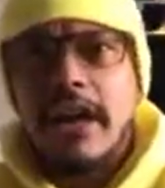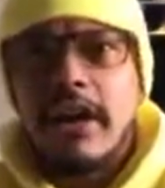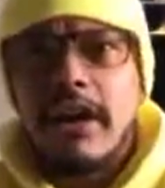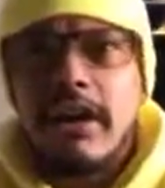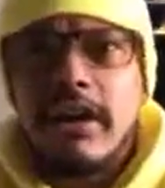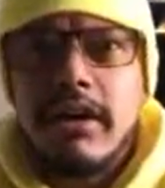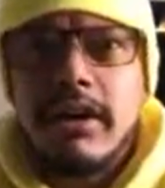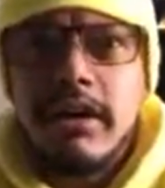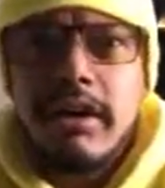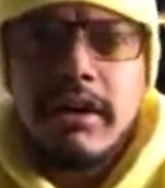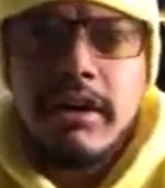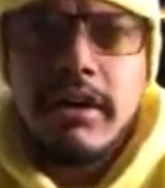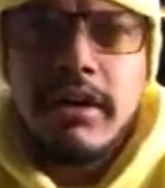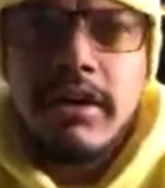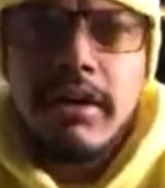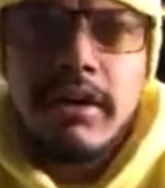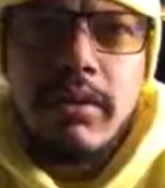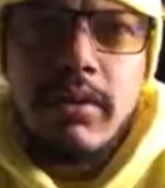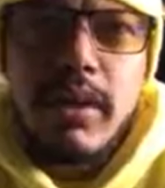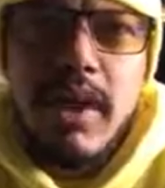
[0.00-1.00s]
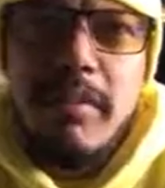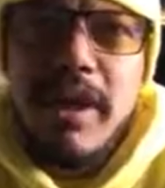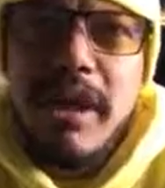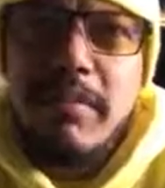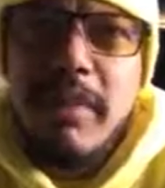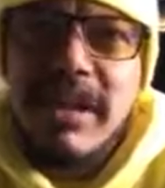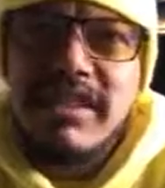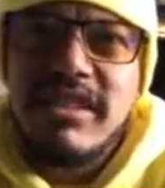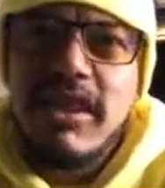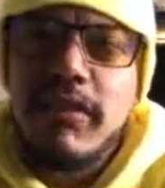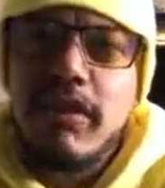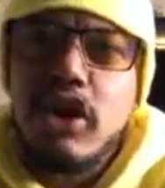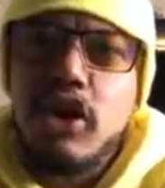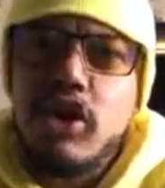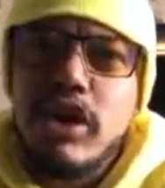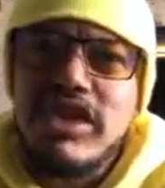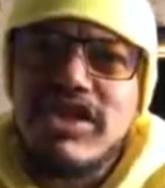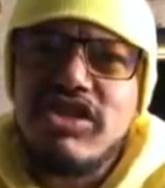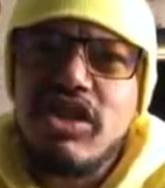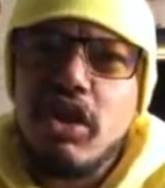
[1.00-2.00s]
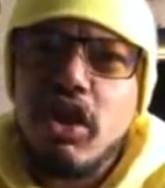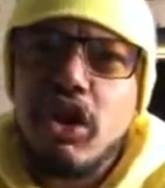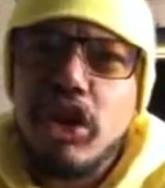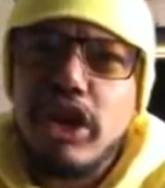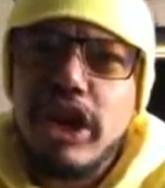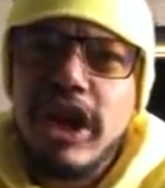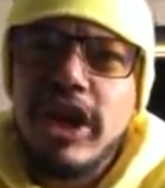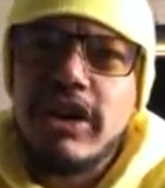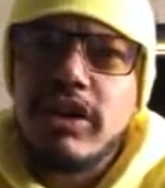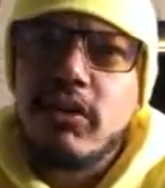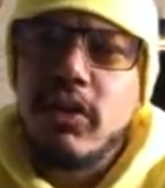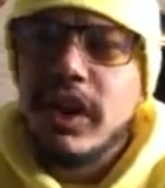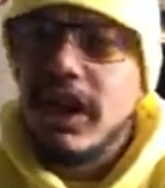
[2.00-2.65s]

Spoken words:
here. When I make myself crystal clear to